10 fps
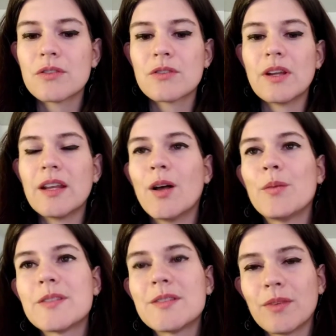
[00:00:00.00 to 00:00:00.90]
to try to
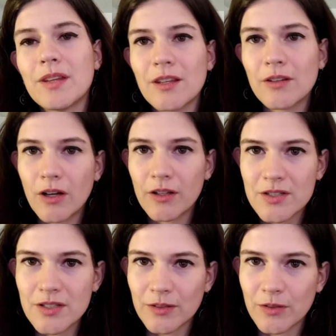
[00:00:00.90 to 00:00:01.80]
help stimulate the
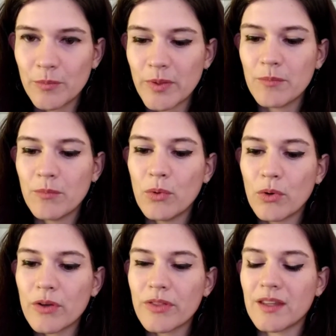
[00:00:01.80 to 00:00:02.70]
collagen a little bit
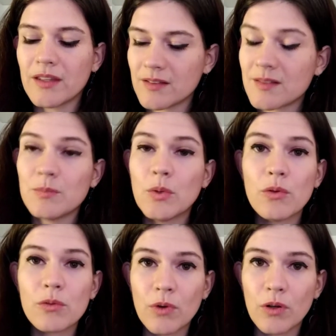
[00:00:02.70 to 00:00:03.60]
more than a
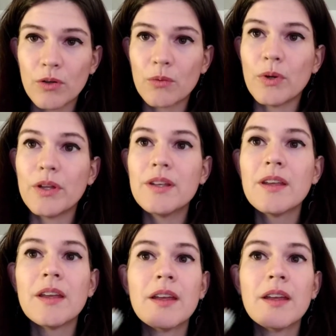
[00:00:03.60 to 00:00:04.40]
smooth roller would.